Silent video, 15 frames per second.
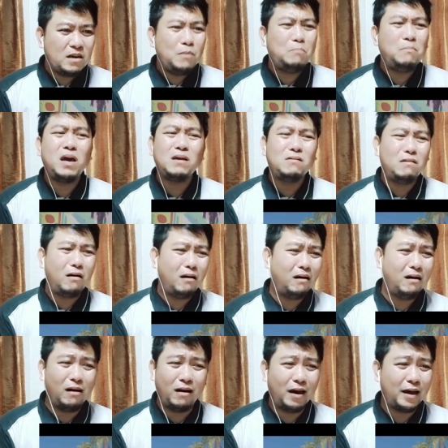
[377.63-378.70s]
My
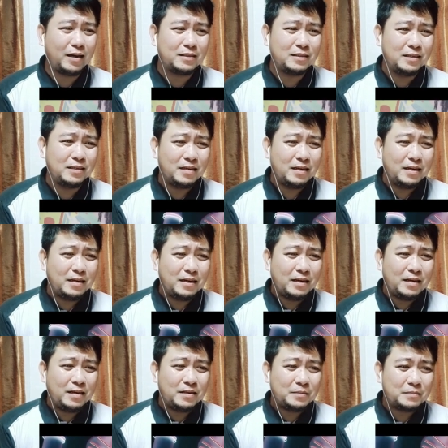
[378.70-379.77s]
God,
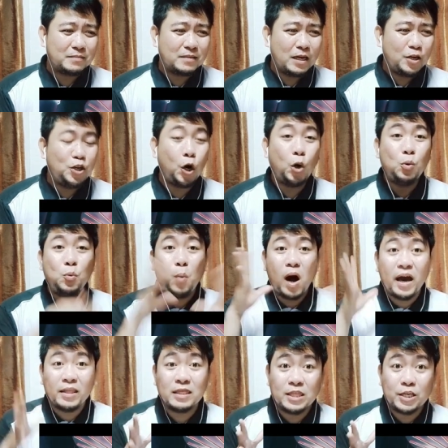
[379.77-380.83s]
no
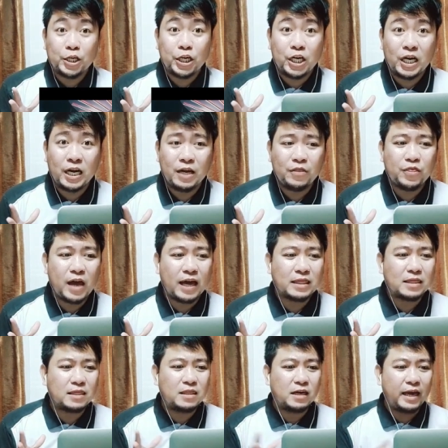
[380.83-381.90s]
wonder
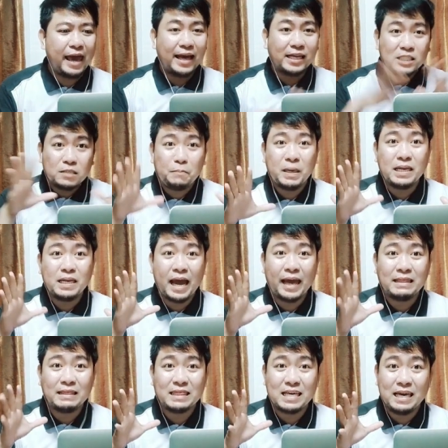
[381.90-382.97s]
that the
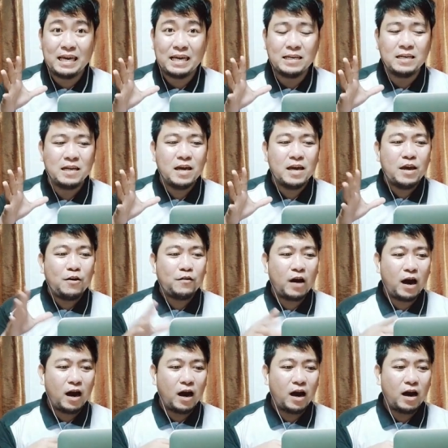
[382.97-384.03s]
SB19,
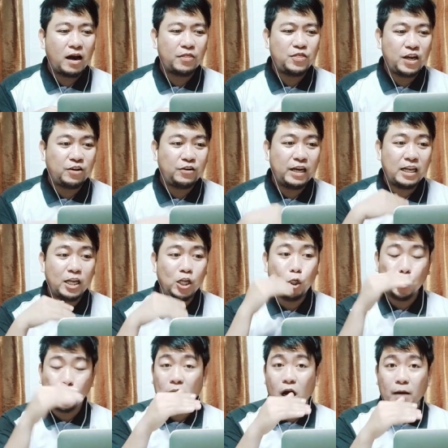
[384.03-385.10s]
they really
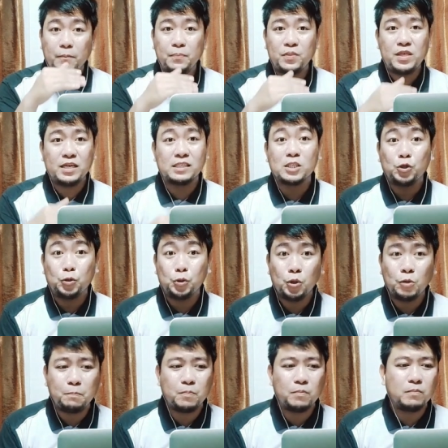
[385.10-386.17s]
look up this
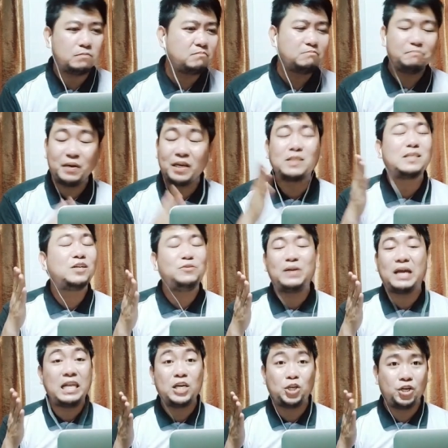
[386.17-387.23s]
group because they're
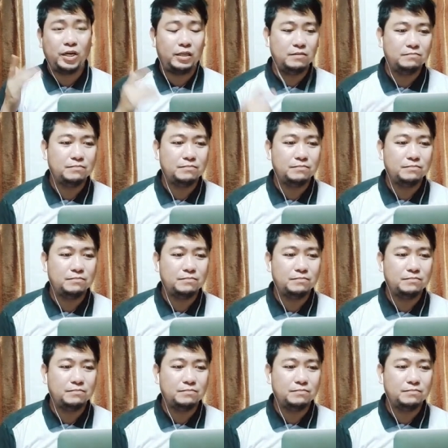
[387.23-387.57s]
really good.